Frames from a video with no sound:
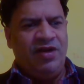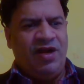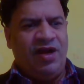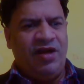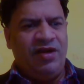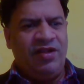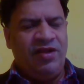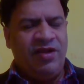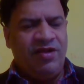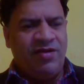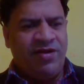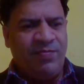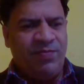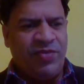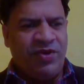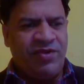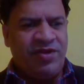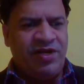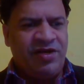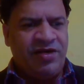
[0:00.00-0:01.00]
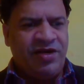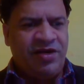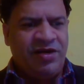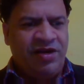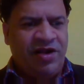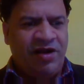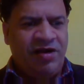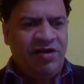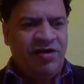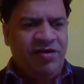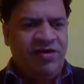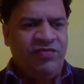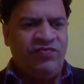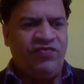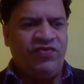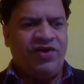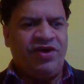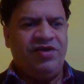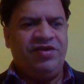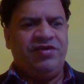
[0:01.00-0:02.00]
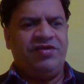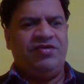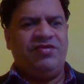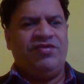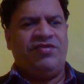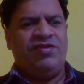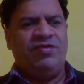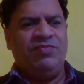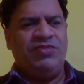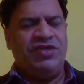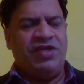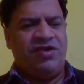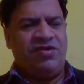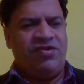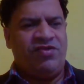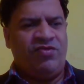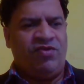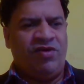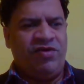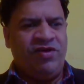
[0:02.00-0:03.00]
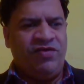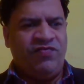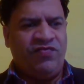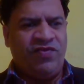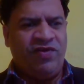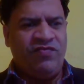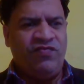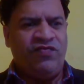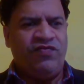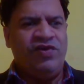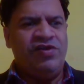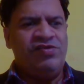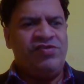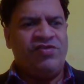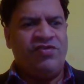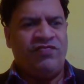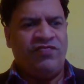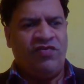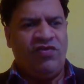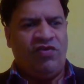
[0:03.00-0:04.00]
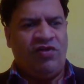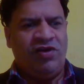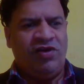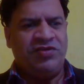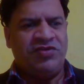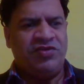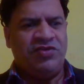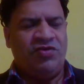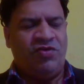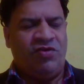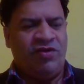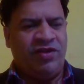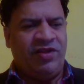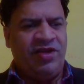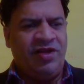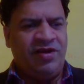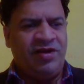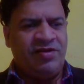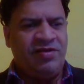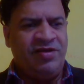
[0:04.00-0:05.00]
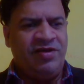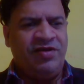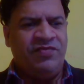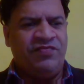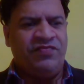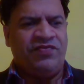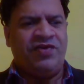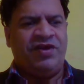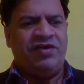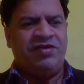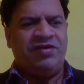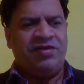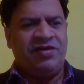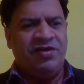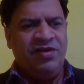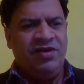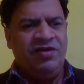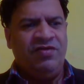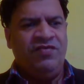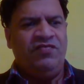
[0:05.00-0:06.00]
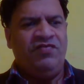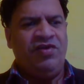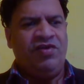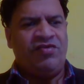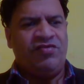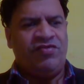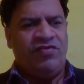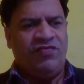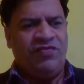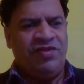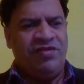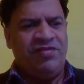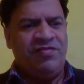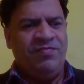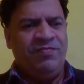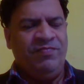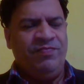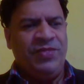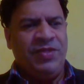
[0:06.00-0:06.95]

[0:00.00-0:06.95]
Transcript: and they represent entirely different subjects or different fields of knowledge, or they are different philosophies.